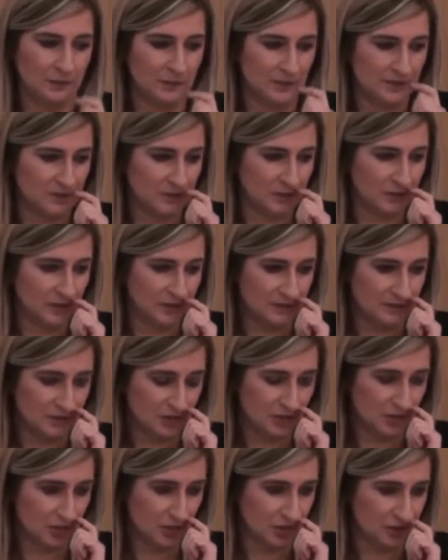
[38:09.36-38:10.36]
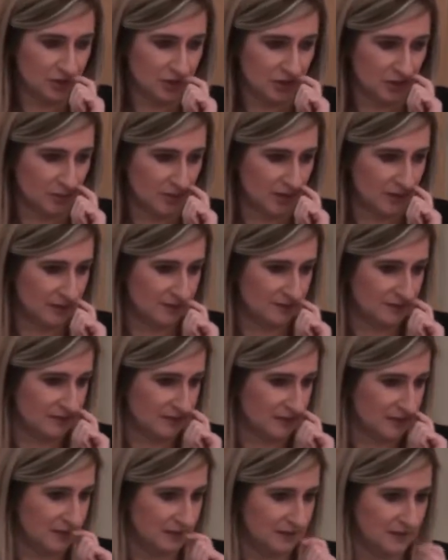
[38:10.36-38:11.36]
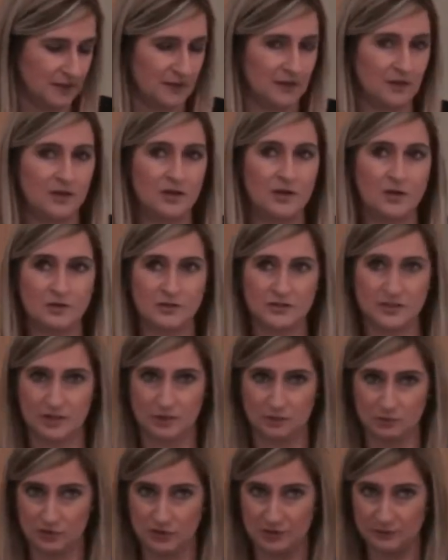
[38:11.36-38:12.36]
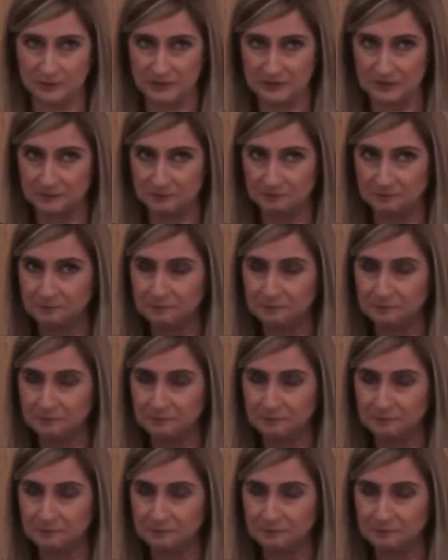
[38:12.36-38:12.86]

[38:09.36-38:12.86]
So that's the short term. As I said, the long term treatment.